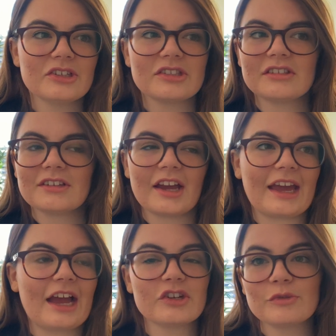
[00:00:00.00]
just
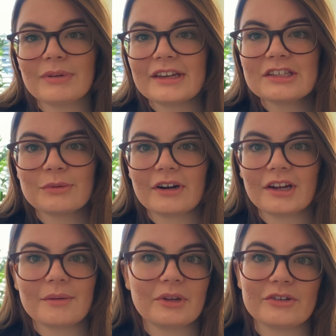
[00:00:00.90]
a casual place
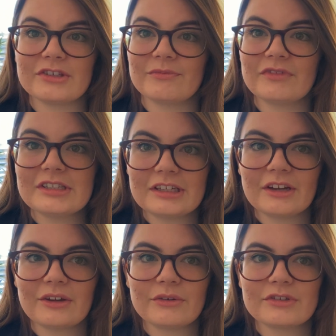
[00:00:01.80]
where I upload some
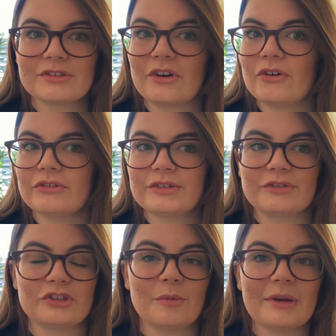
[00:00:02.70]
videos on
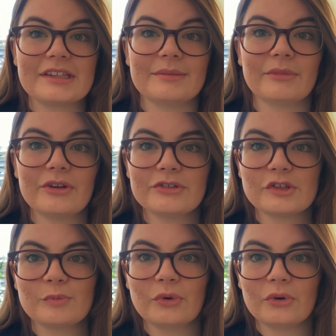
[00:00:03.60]
different topics in
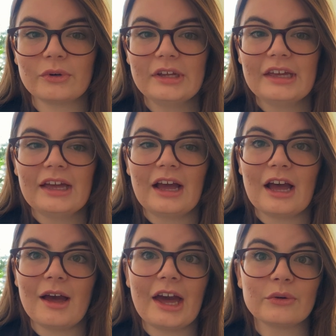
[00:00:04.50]
motorsport,
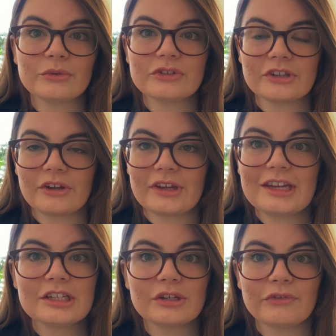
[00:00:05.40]
and
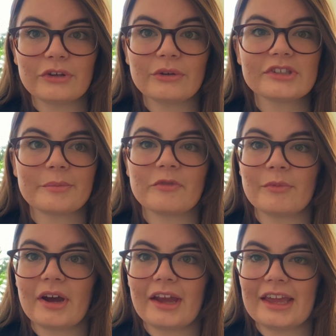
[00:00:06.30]
also interview some
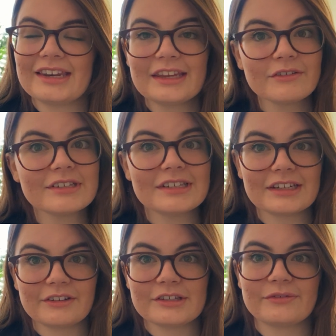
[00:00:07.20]
of my
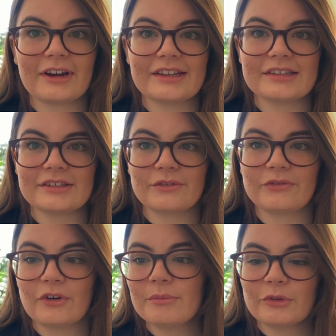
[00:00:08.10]
nearest and dearest friends
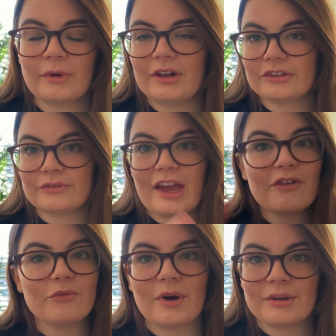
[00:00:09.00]
from the world of
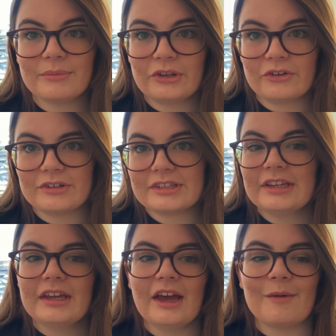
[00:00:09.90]
F1 and
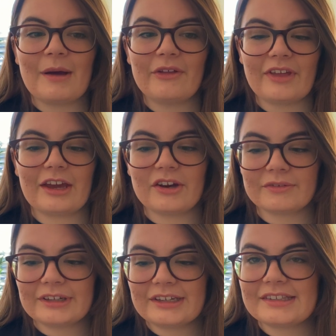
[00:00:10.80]
beyond about their
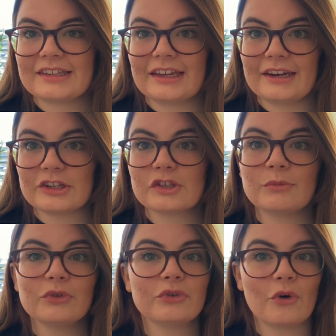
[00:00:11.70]
careers in
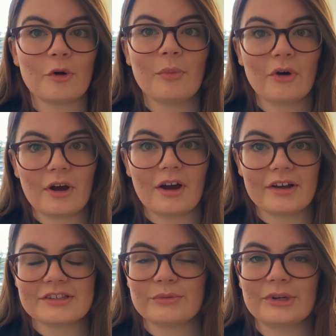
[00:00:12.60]
Small Talk
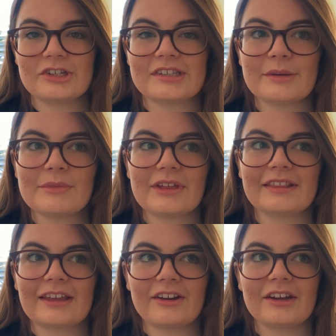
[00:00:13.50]
podcast, which is
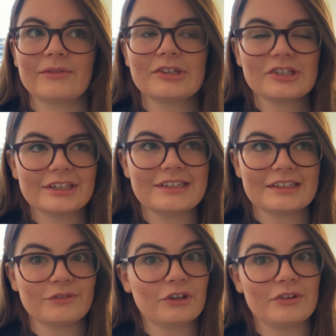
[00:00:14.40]
something that I
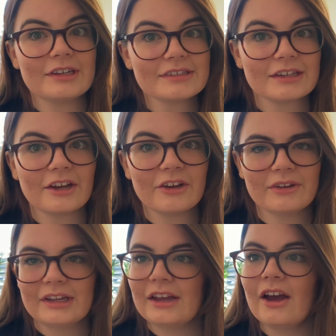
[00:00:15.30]
originally did a few years
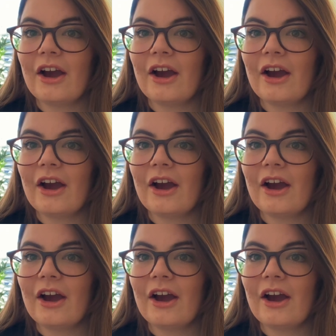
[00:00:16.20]
ago.